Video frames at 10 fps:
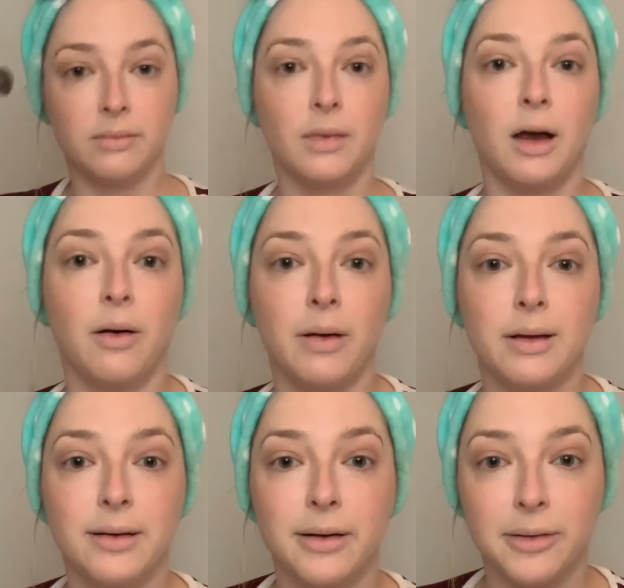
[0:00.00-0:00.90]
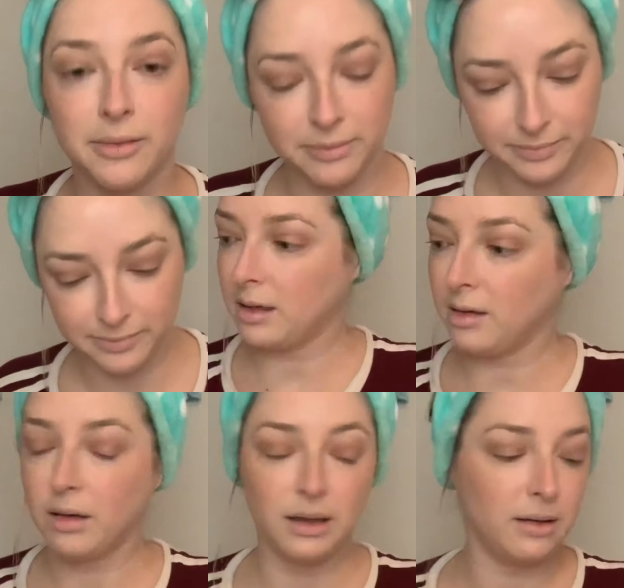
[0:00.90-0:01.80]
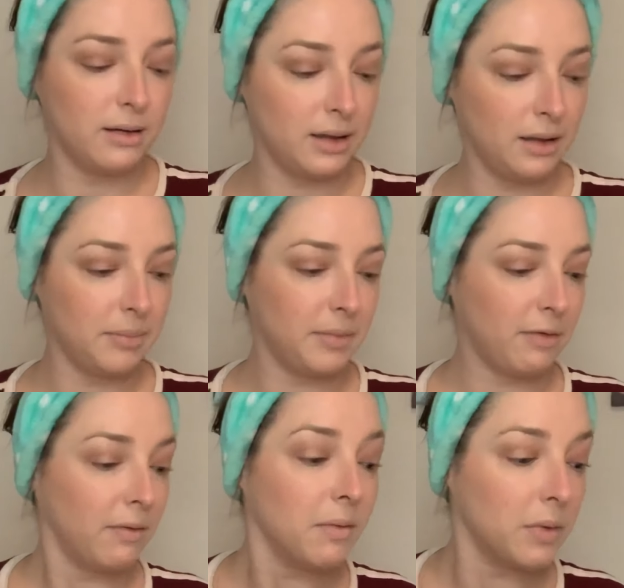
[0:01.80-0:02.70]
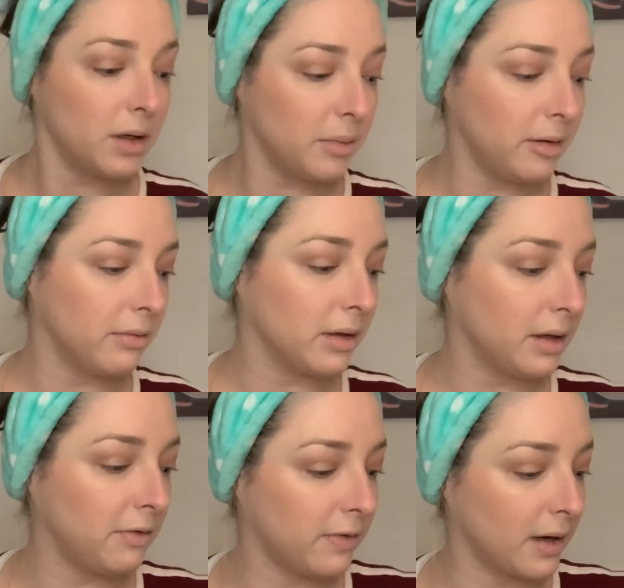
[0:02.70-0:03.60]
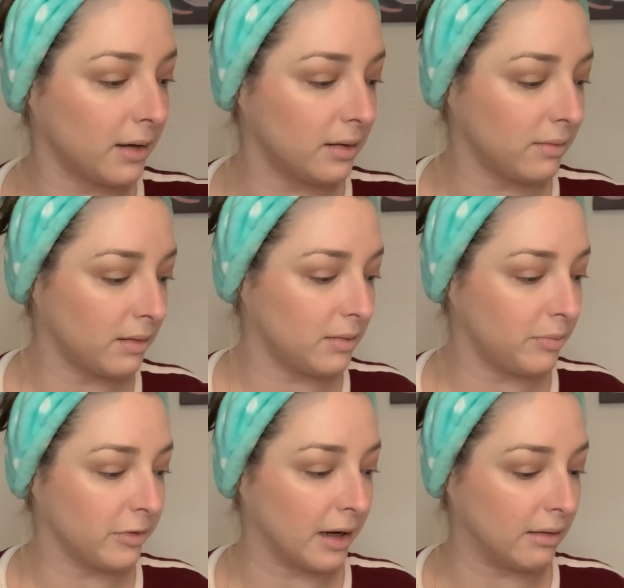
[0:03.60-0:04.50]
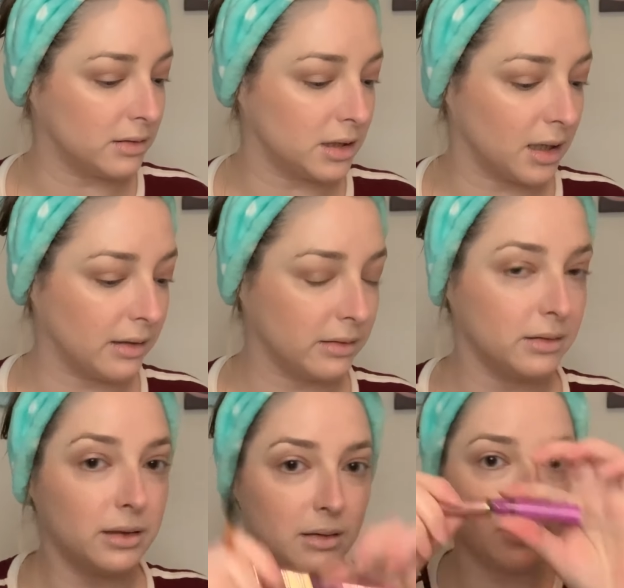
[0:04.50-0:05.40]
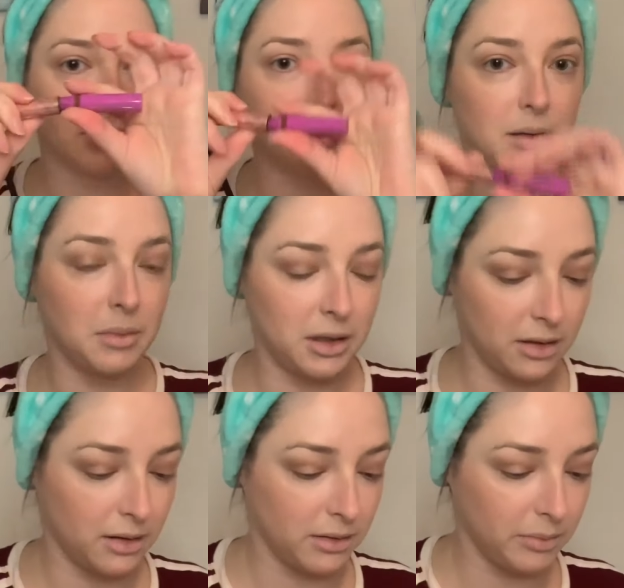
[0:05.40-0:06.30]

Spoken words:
Always do. And honestly, if I want to be really fast with brow gel, I'm going to take my Tarte.